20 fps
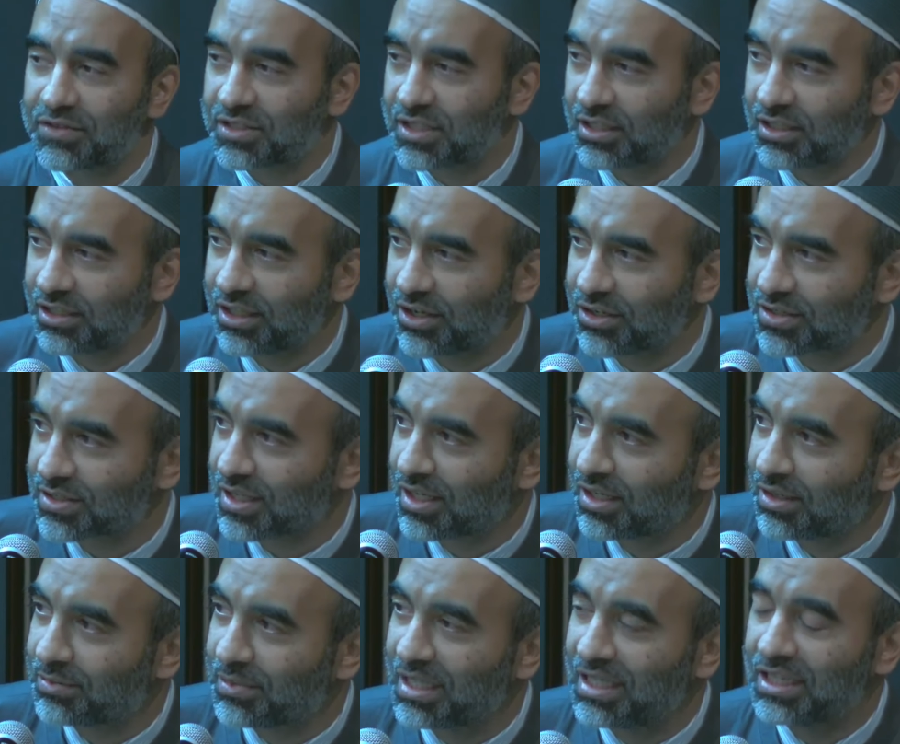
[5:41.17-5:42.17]

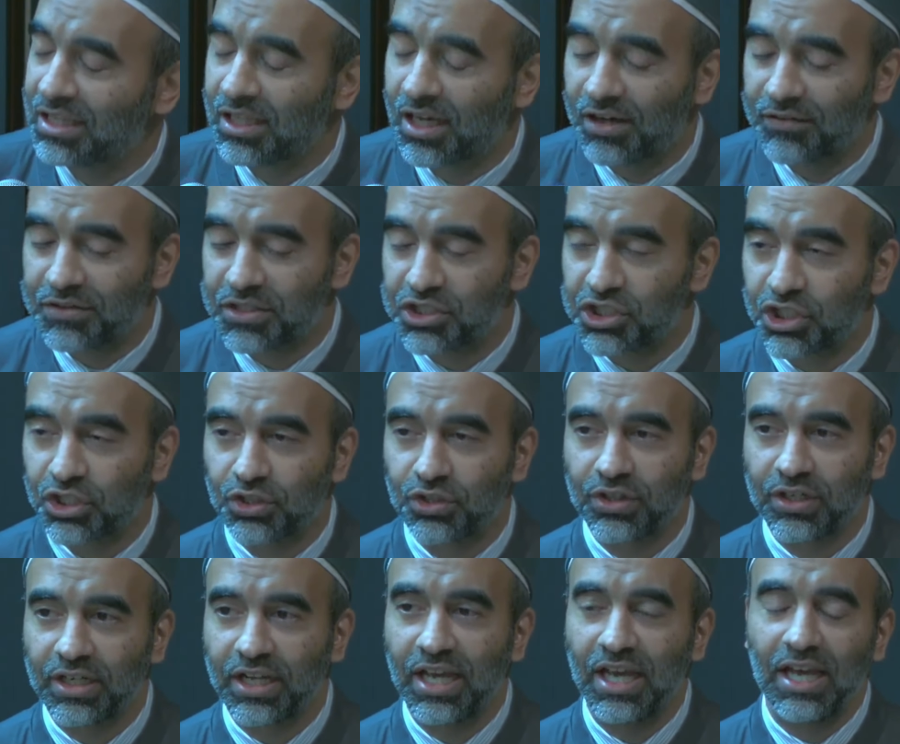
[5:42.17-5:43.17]
Sallallahu He loved
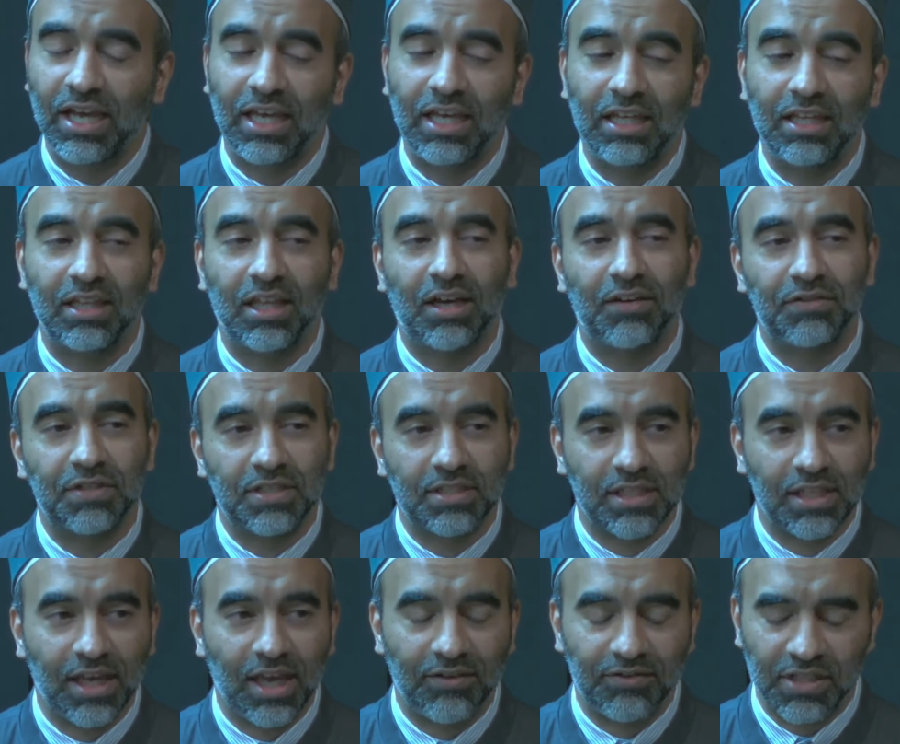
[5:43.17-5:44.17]
children, he loved
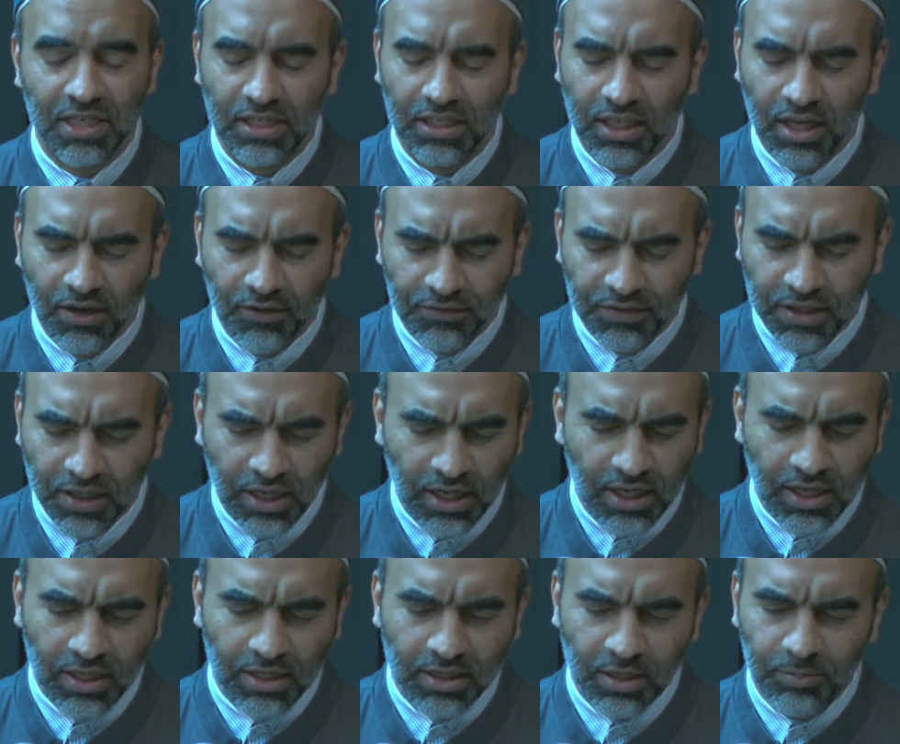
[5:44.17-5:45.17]
slaves, he loved
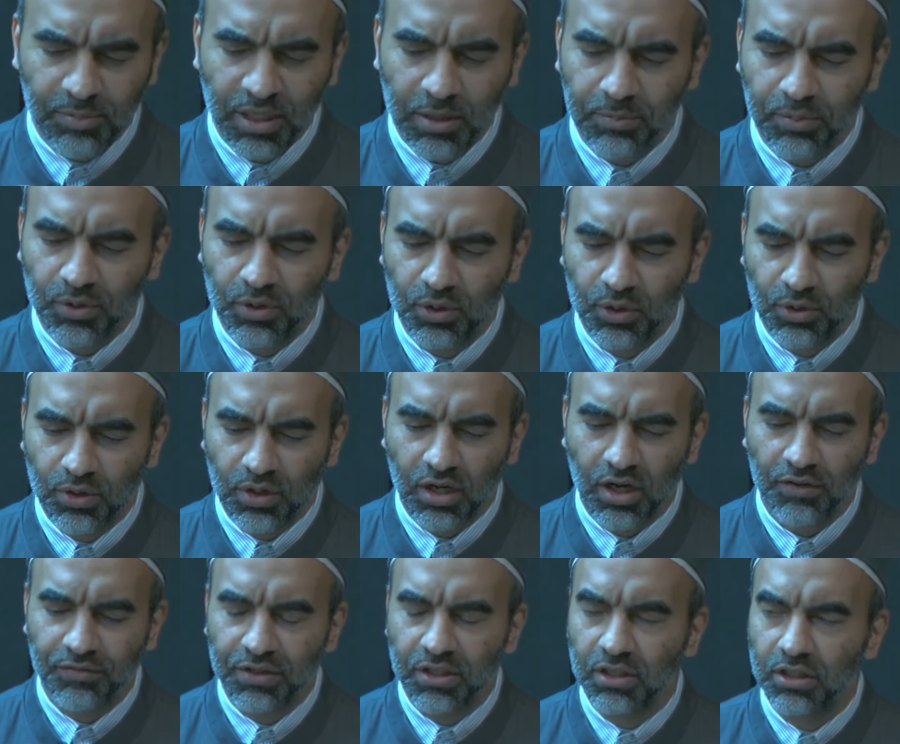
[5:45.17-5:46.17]
the people who were
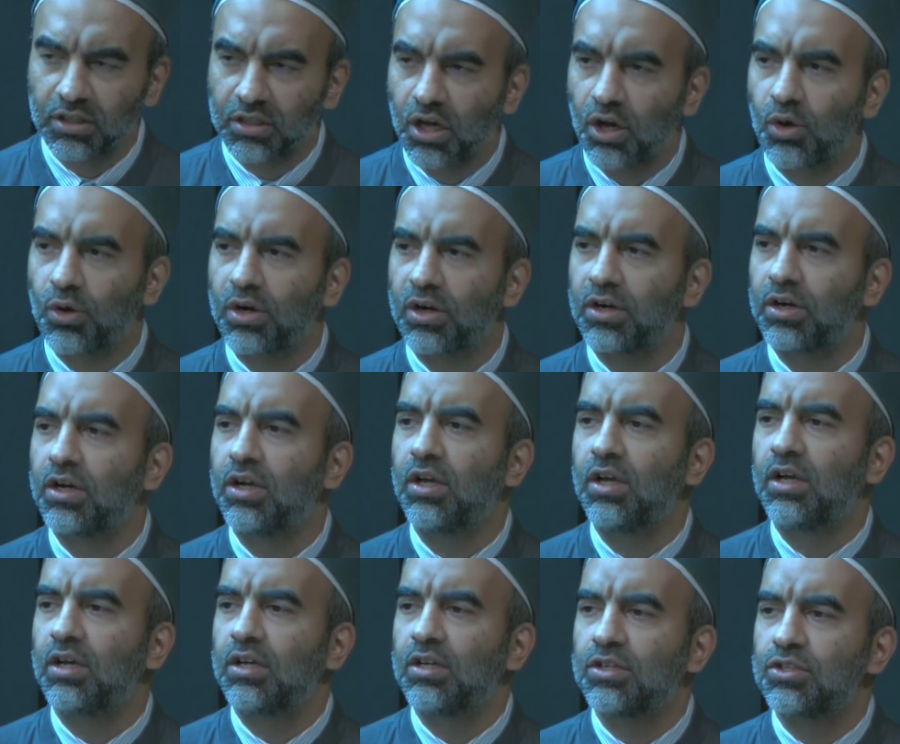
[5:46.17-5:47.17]
of the lower
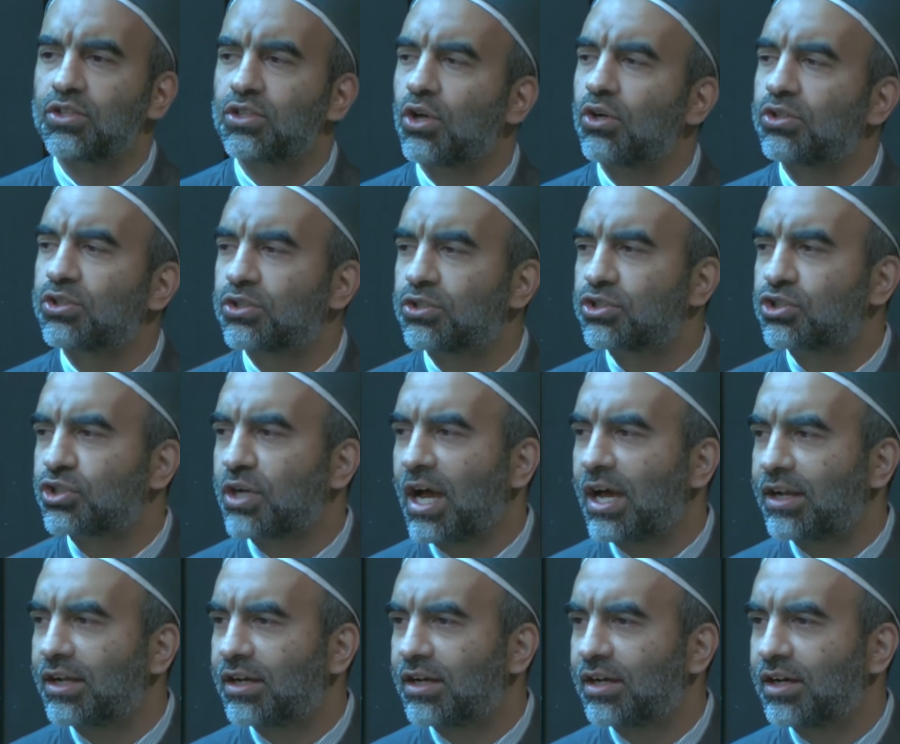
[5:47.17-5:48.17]
social
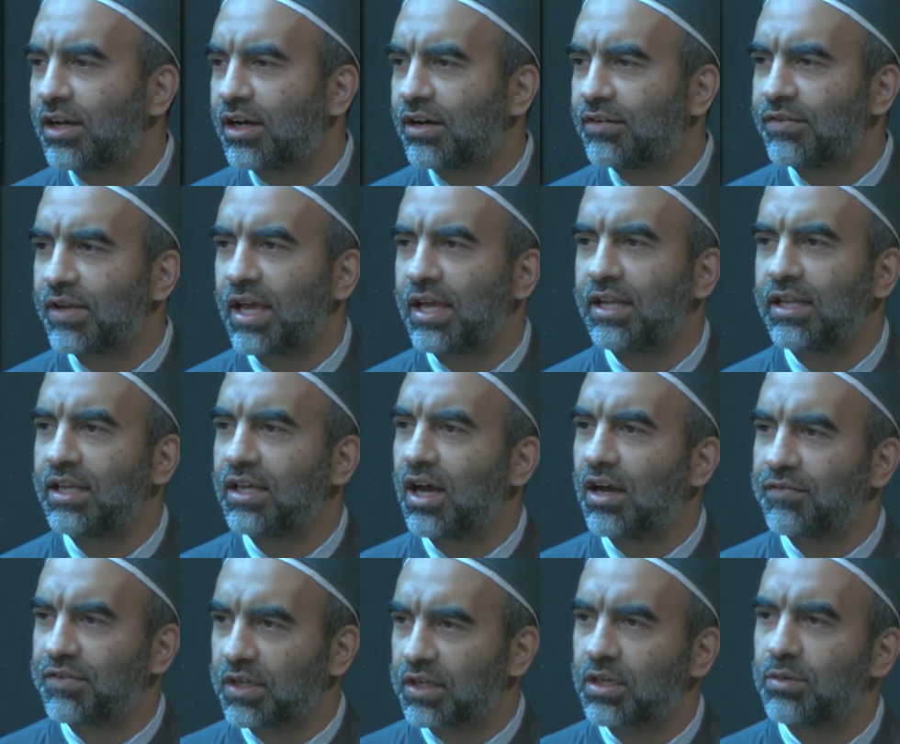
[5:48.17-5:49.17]
strata of any
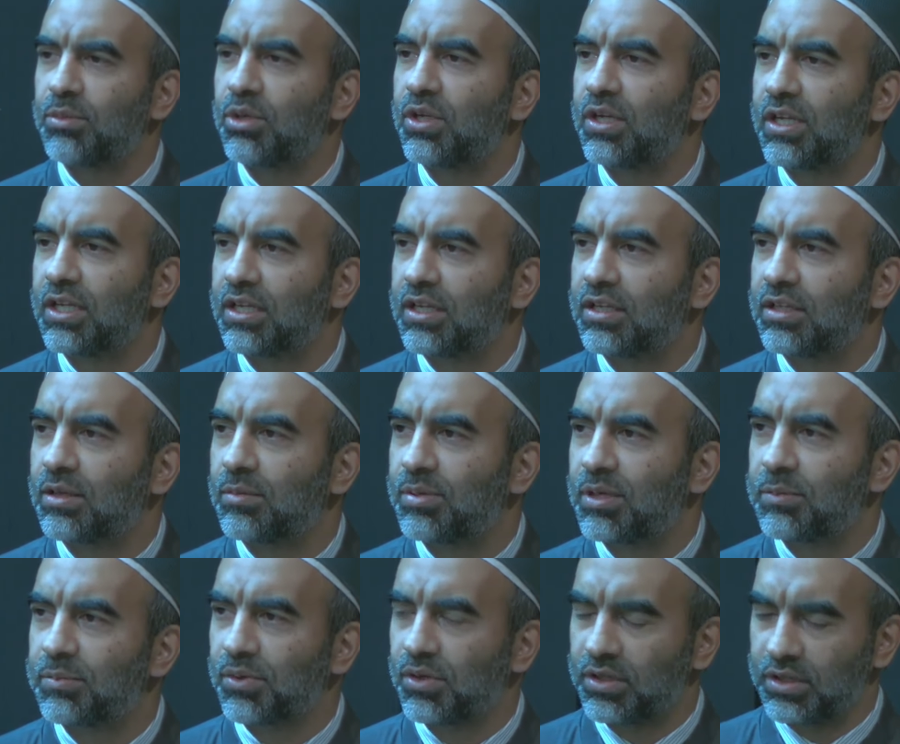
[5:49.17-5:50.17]
of the community, the
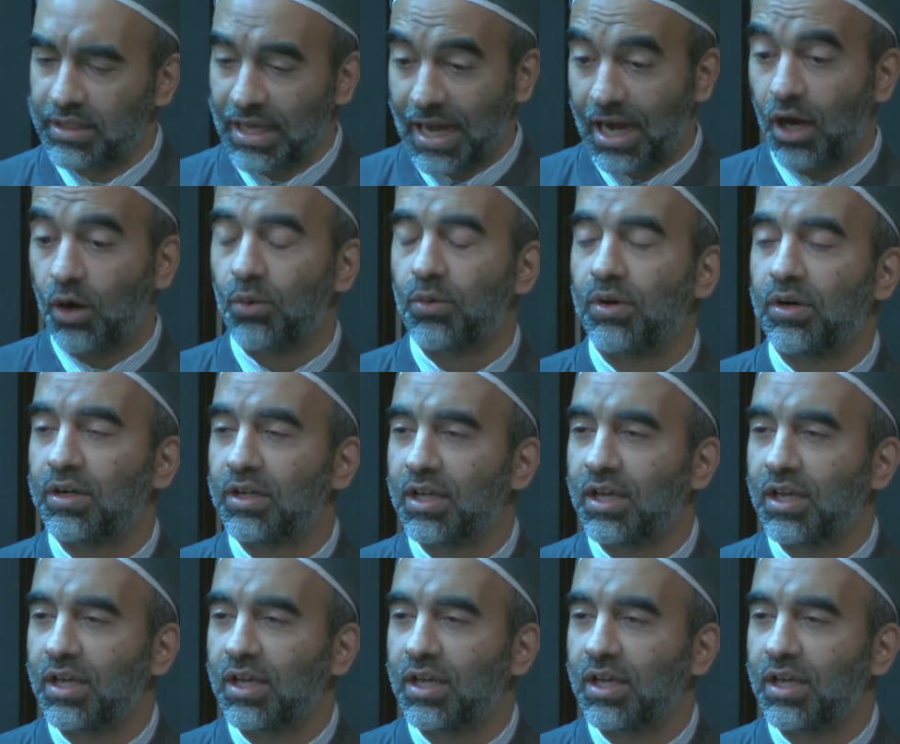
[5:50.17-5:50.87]
people in the outward.